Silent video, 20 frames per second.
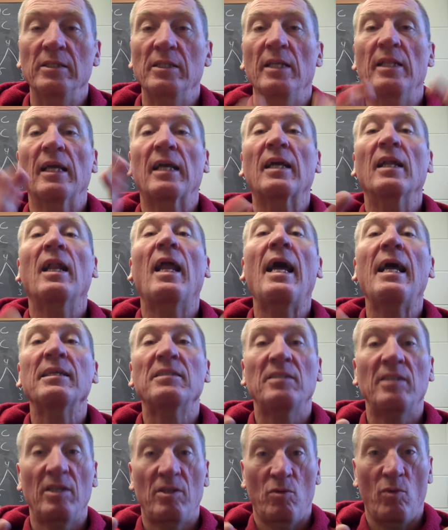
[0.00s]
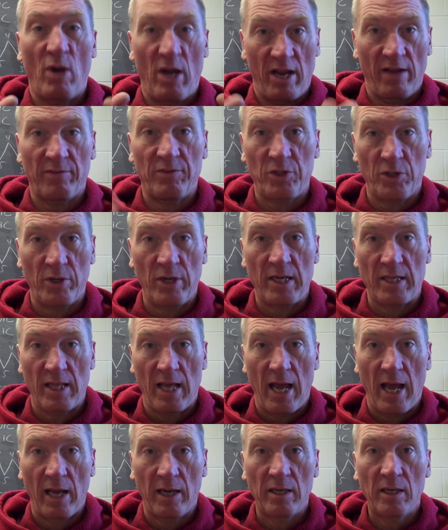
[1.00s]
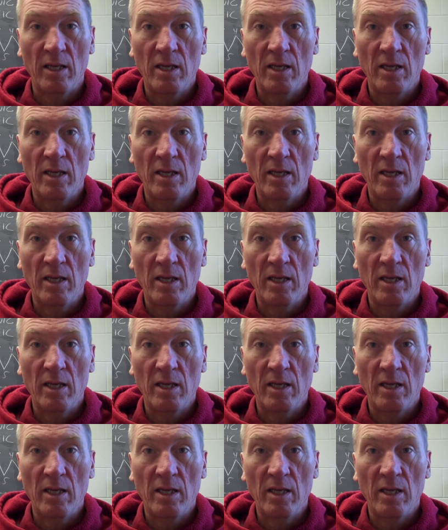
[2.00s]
And the classic way of doing that